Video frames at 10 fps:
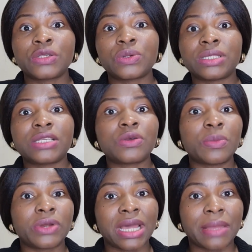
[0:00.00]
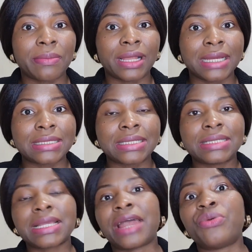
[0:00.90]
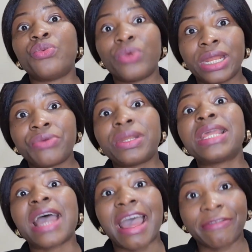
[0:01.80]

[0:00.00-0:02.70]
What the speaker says: So these hormonal imbalances can really